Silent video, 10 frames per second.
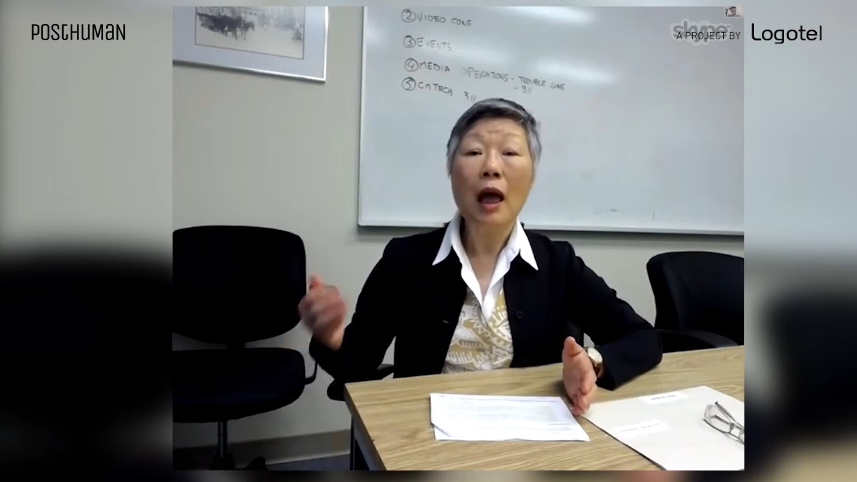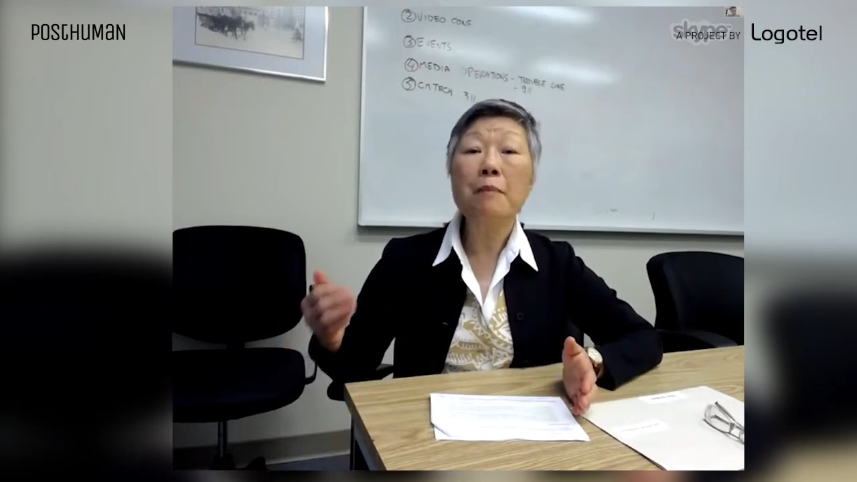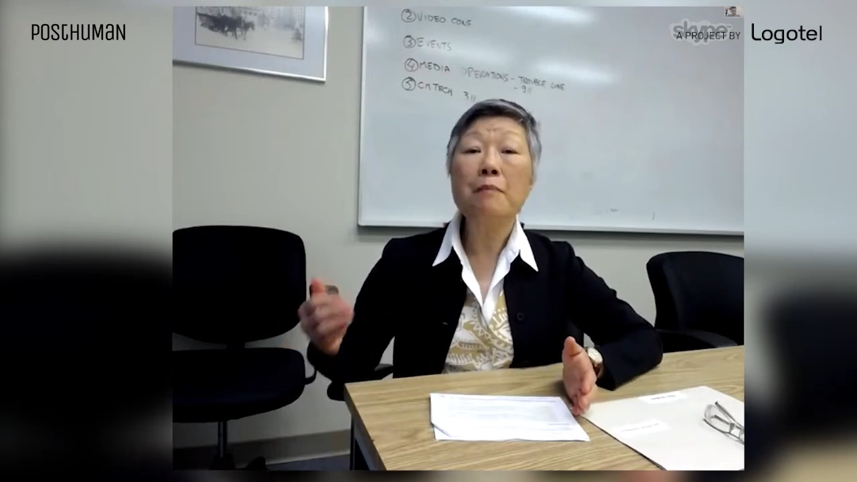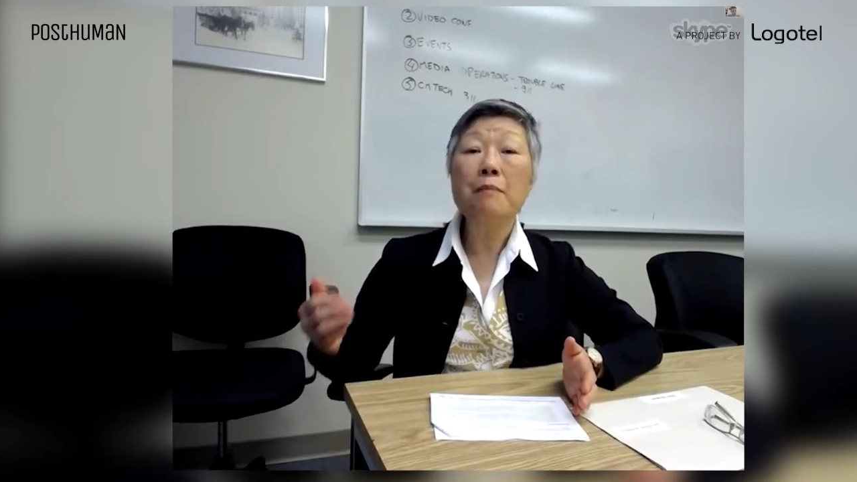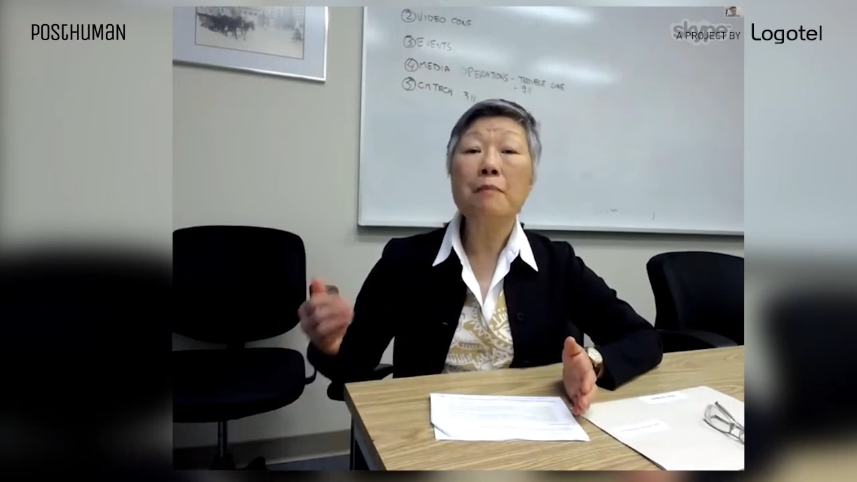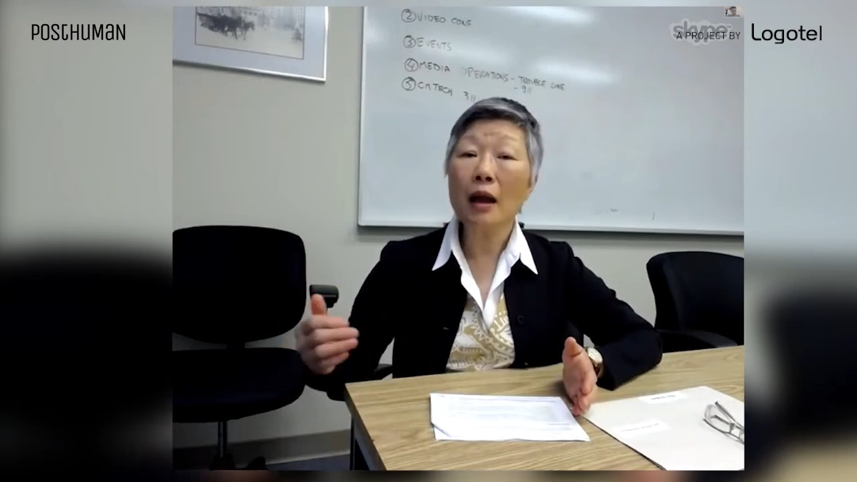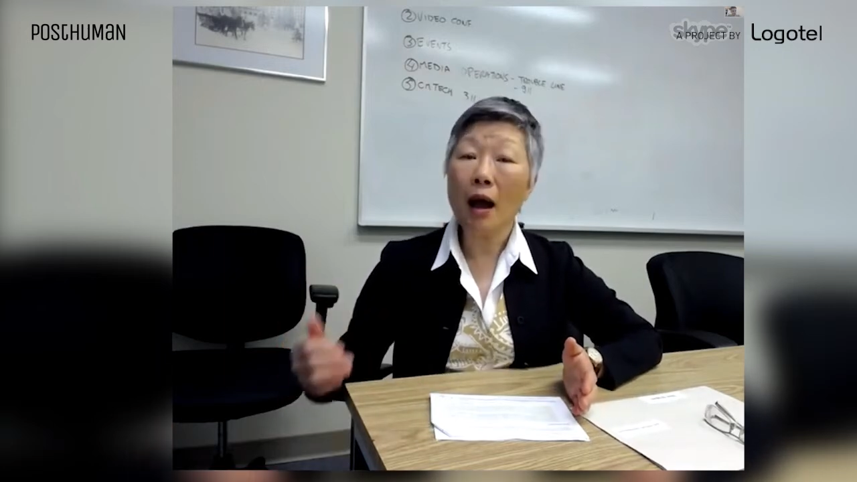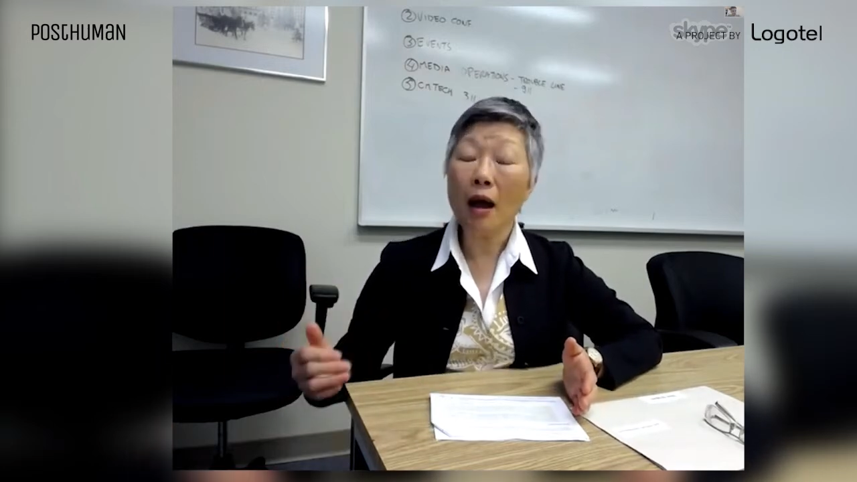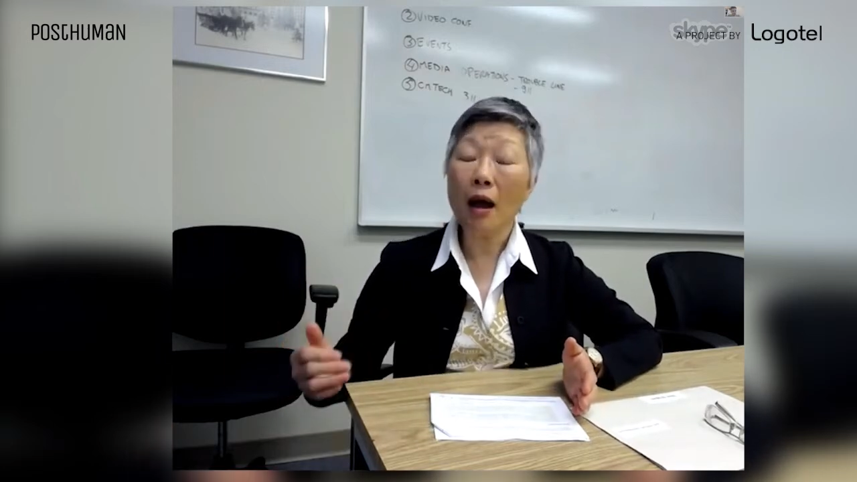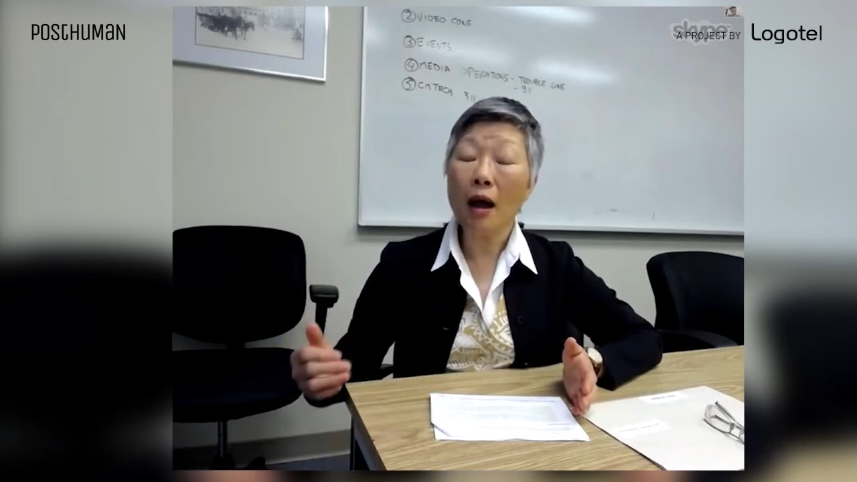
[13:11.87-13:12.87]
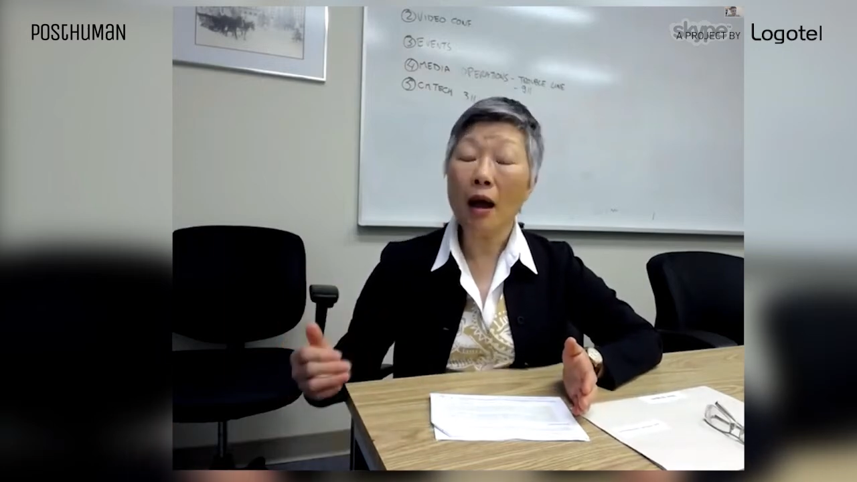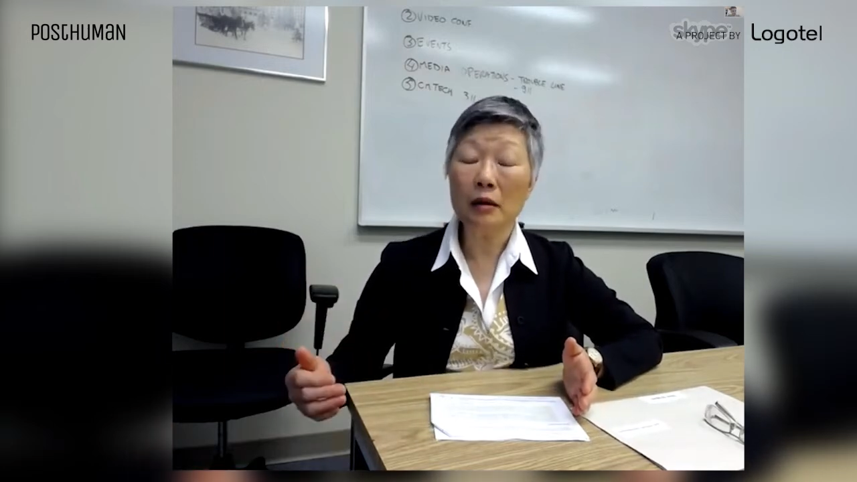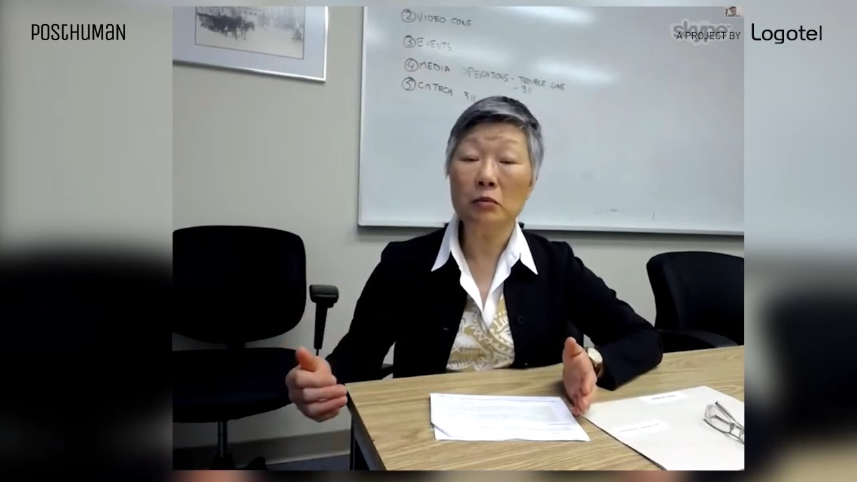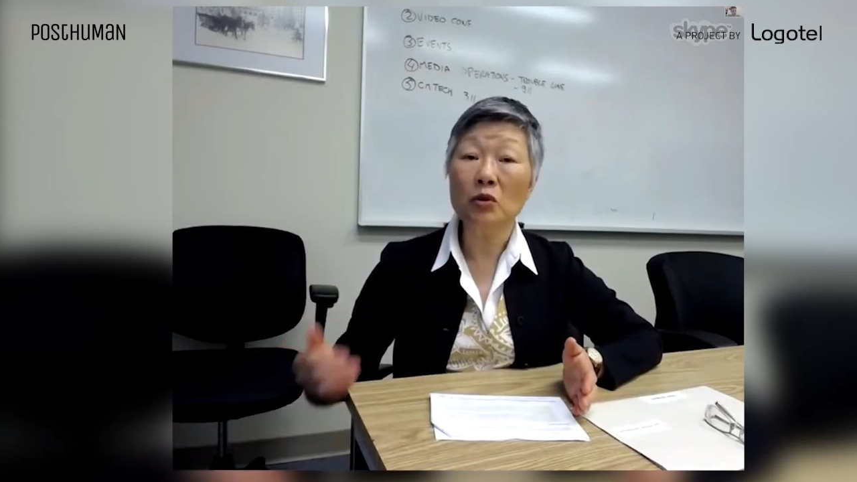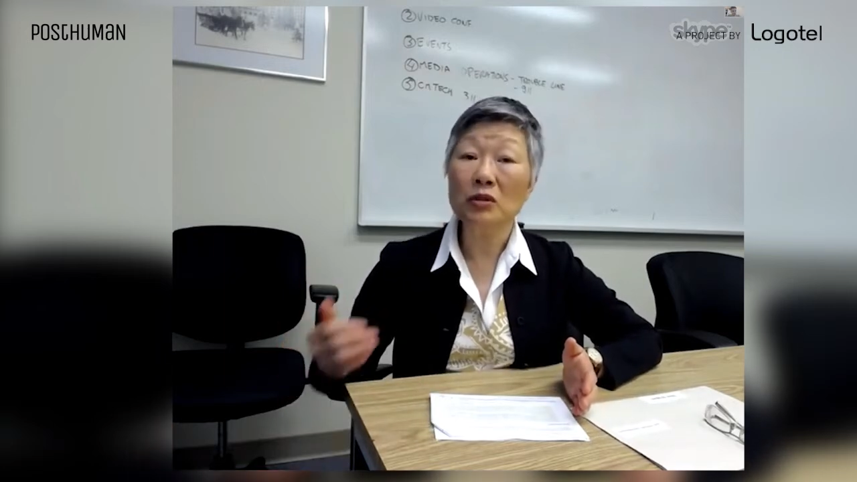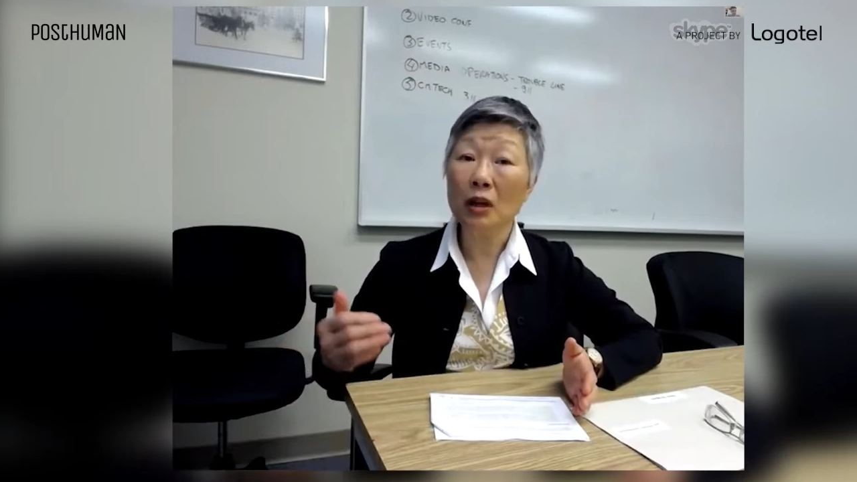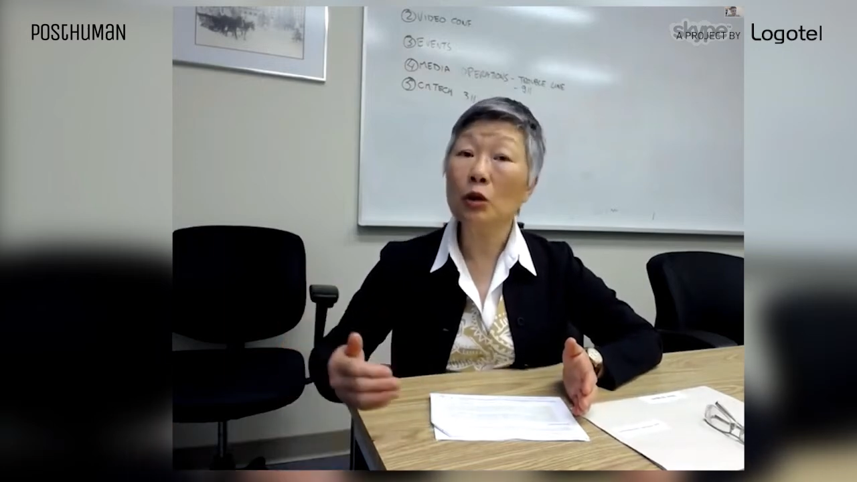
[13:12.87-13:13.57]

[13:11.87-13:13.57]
and many other animals,